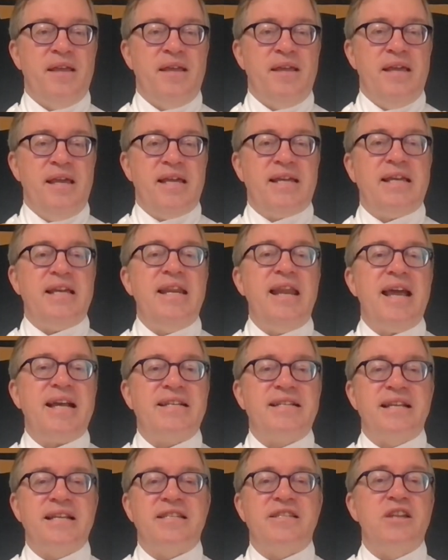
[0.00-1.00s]
It
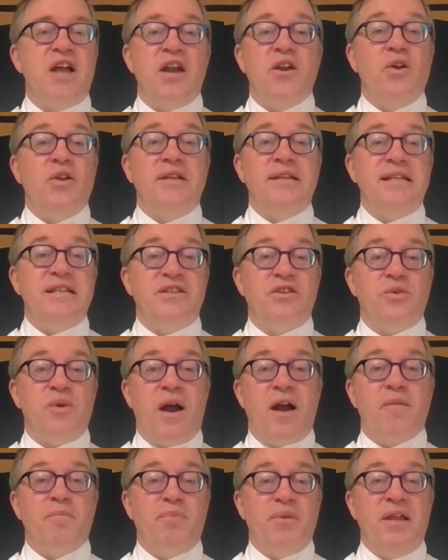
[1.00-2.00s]
connects us not only to
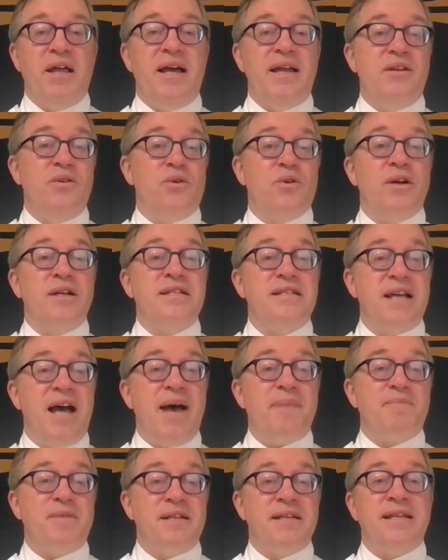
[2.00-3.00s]
our blood or
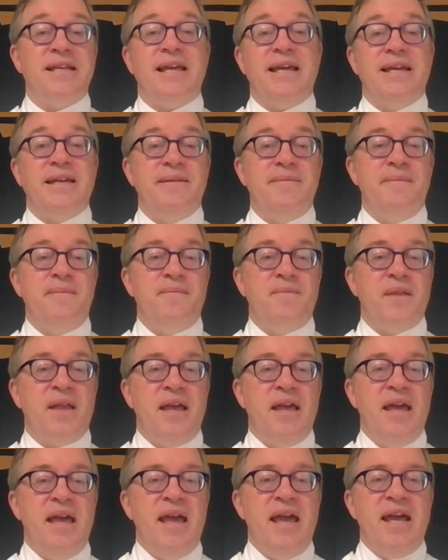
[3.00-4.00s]
adopted kin,
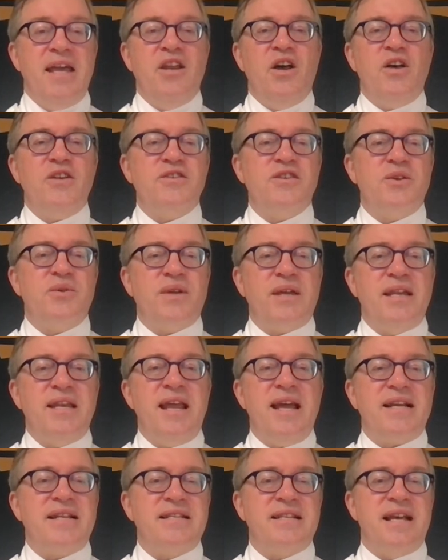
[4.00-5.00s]
it also
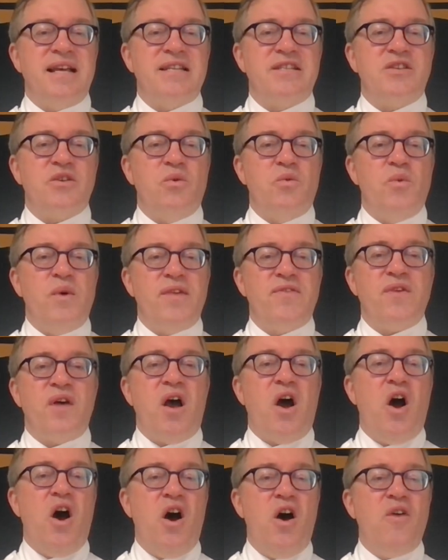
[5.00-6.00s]
connects us with
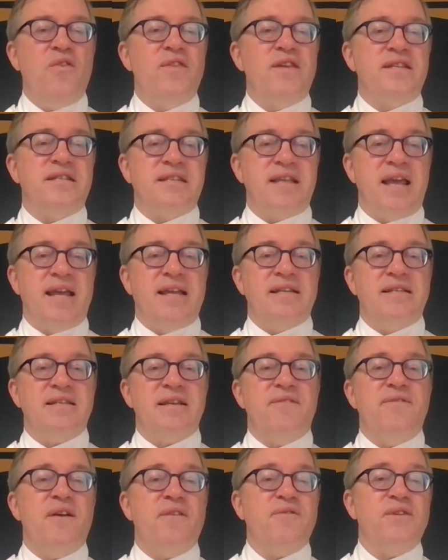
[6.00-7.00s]
all the saints
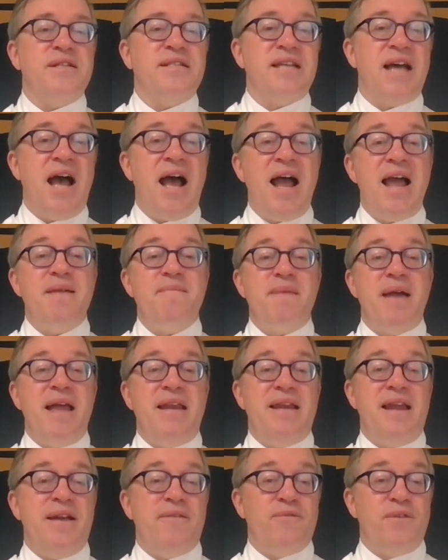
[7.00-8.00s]
of every time
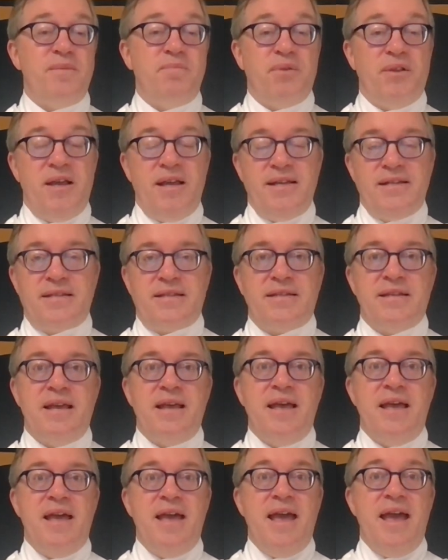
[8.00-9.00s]
and every place.
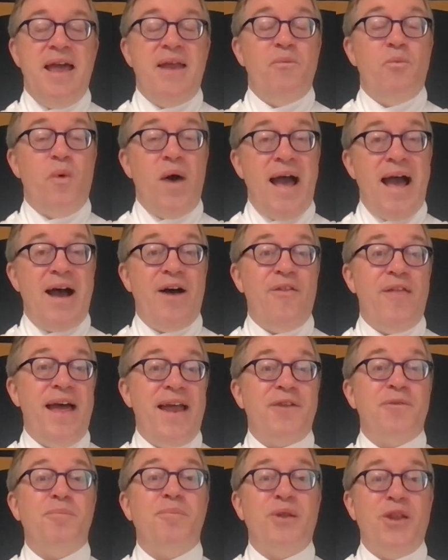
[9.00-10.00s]
And wow,
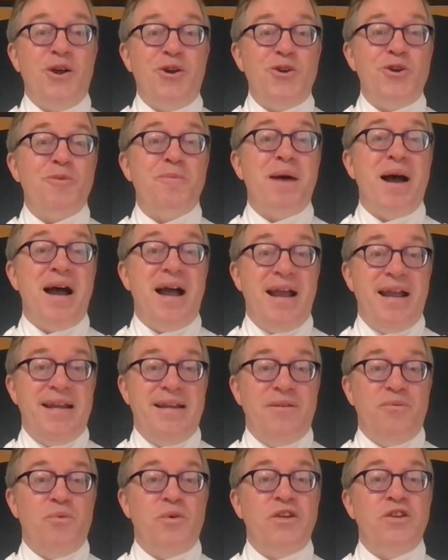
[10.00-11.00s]
that'll blow your
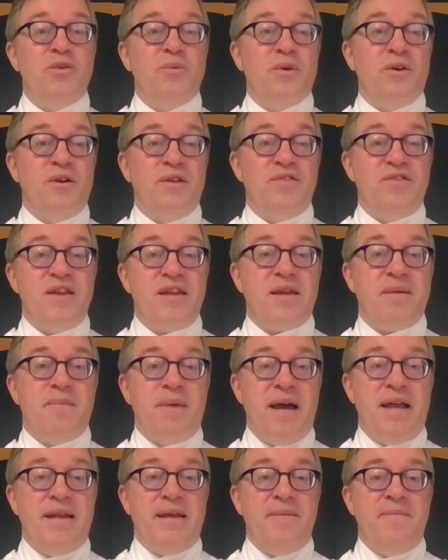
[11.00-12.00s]
mind when you really think
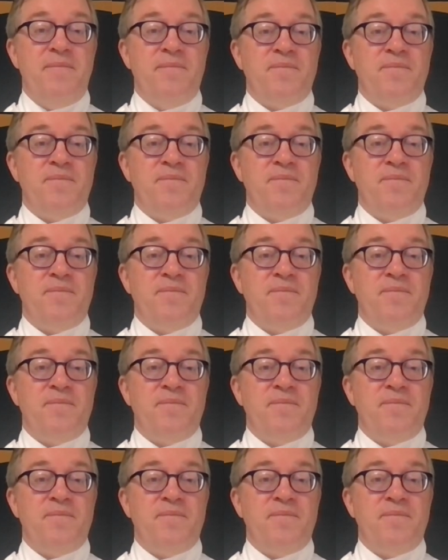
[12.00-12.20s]
about it.